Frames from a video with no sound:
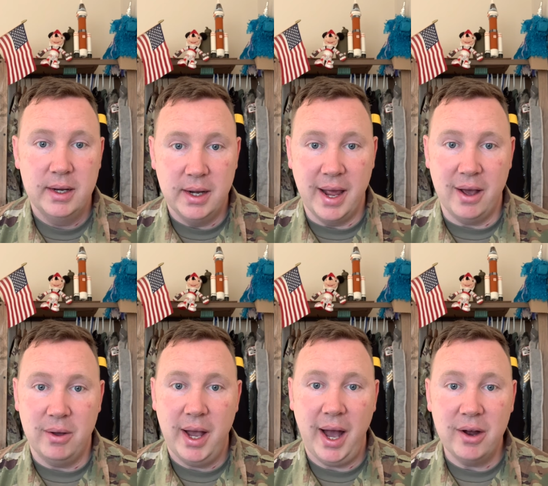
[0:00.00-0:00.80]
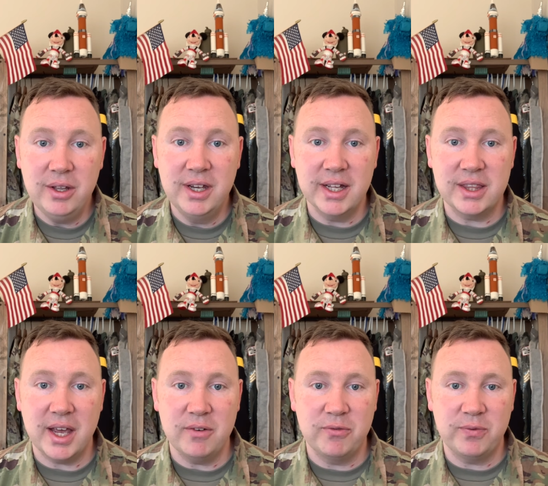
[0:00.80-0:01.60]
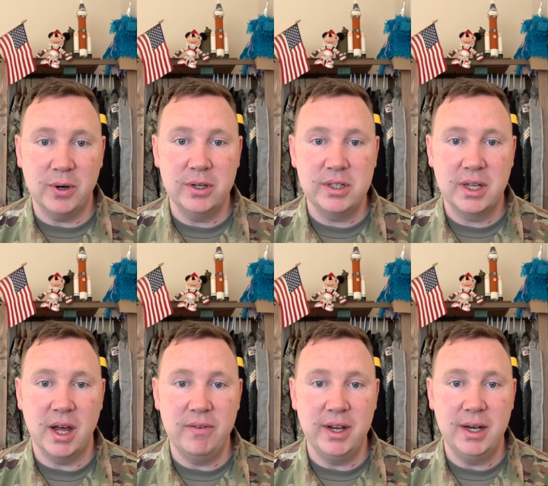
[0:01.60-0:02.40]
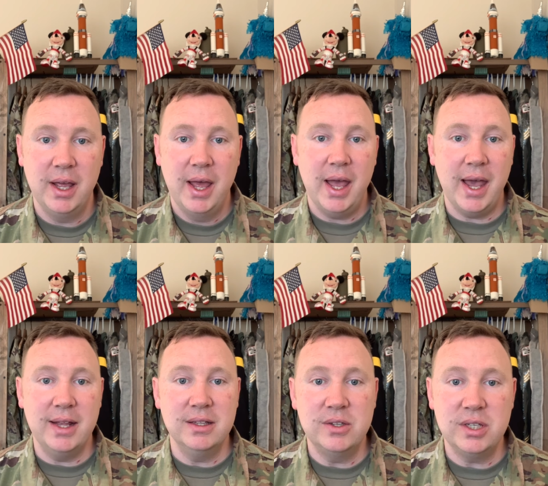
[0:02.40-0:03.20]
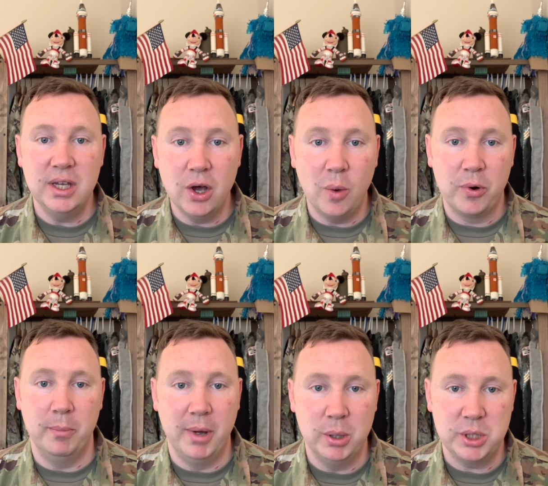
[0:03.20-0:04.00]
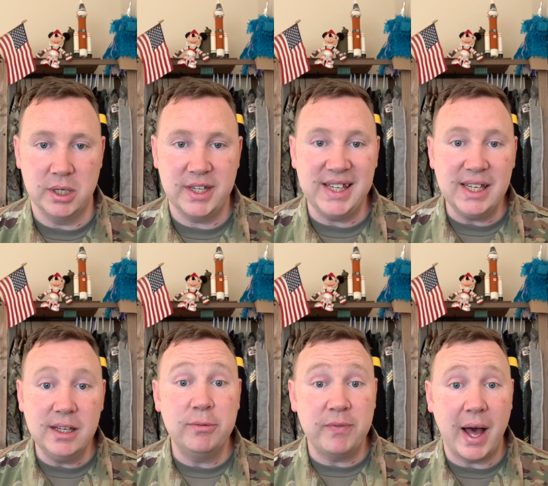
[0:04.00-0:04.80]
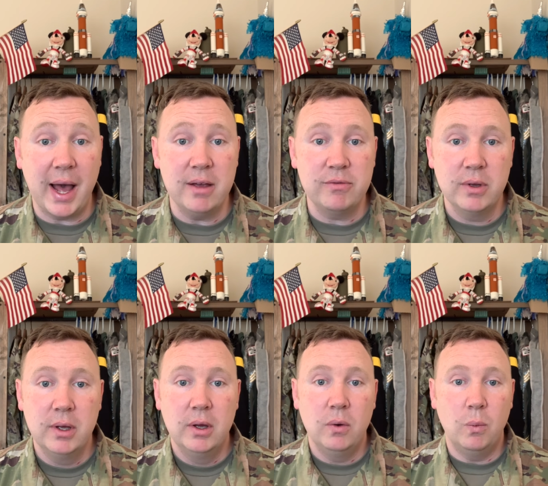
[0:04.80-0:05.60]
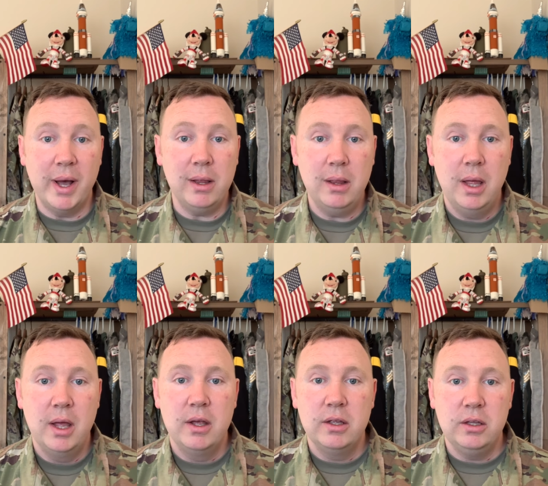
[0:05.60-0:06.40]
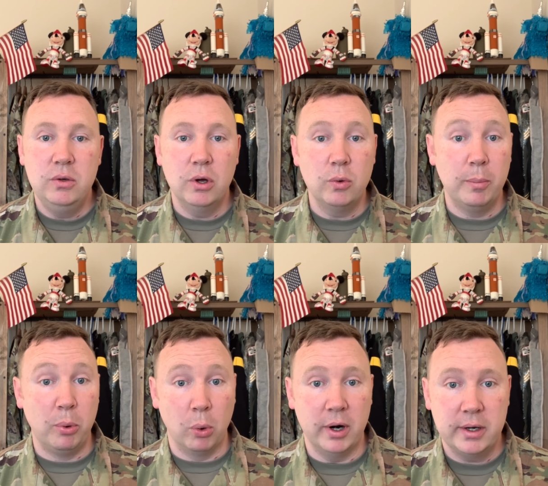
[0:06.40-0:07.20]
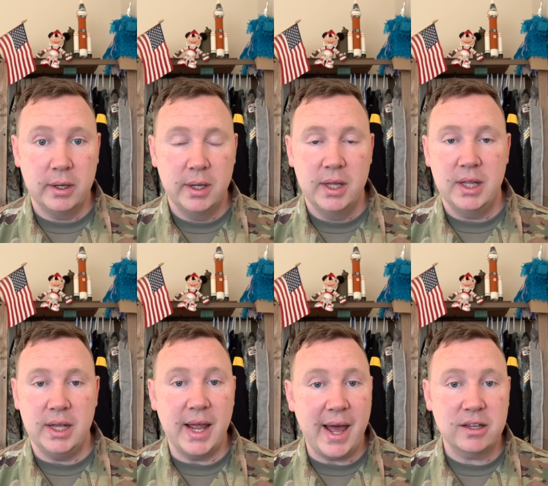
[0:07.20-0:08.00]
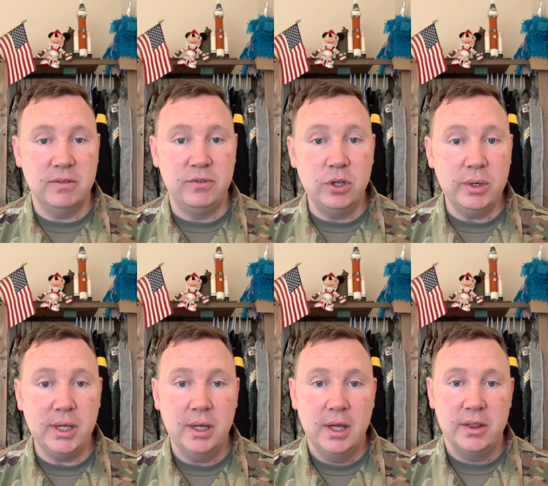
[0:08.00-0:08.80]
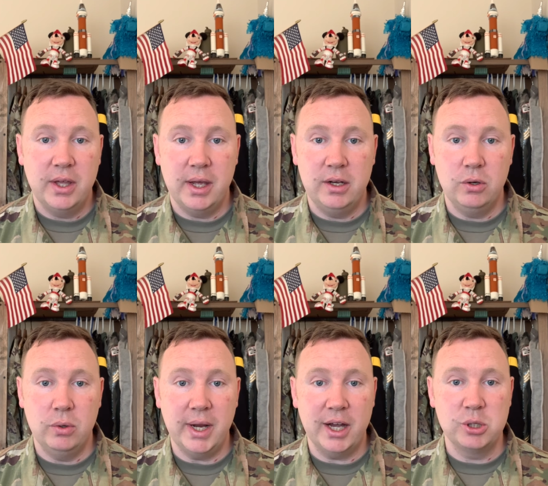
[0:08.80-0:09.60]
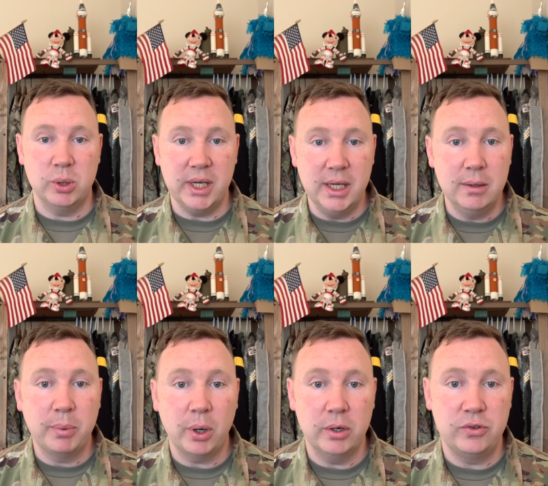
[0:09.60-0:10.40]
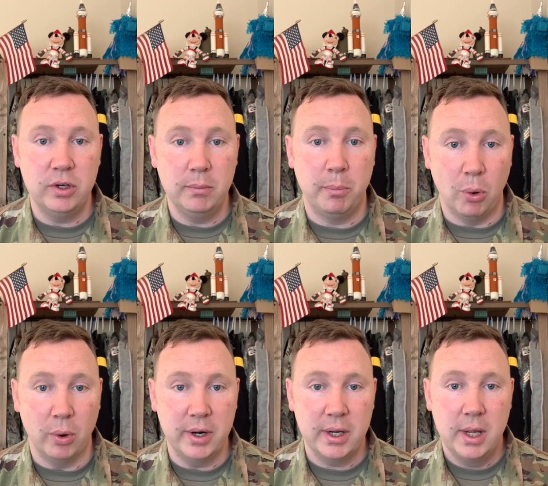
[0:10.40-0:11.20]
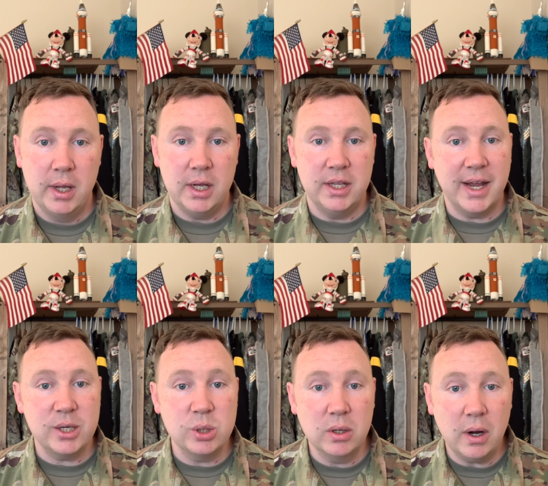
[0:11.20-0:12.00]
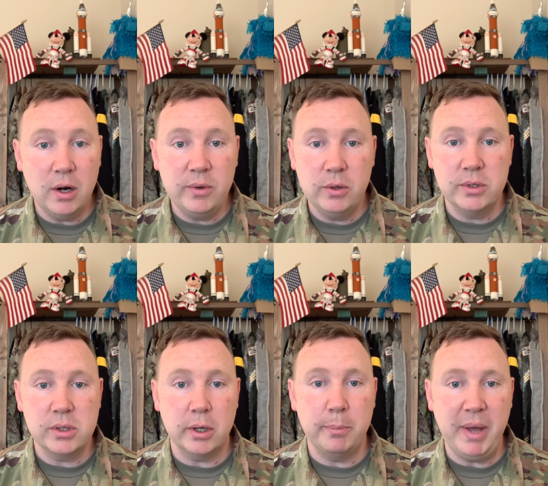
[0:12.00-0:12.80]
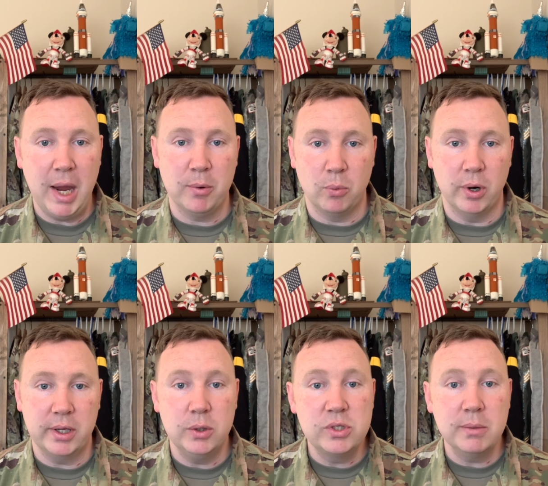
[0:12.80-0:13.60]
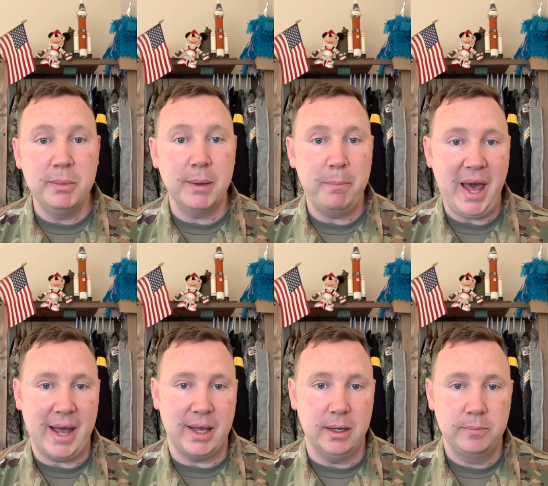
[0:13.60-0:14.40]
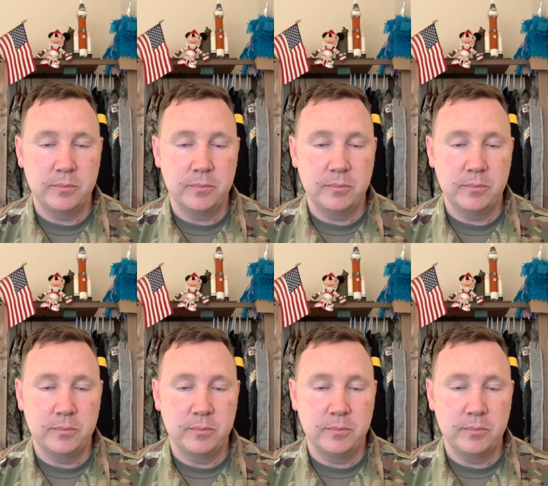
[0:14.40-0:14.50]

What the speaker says: Now, how do you get that first coveted NCO promotion to E5? Well, you go to a board. In active duty, they do an actual in-person board. In the National Guard, we do what's called a paper board. You submit a packet.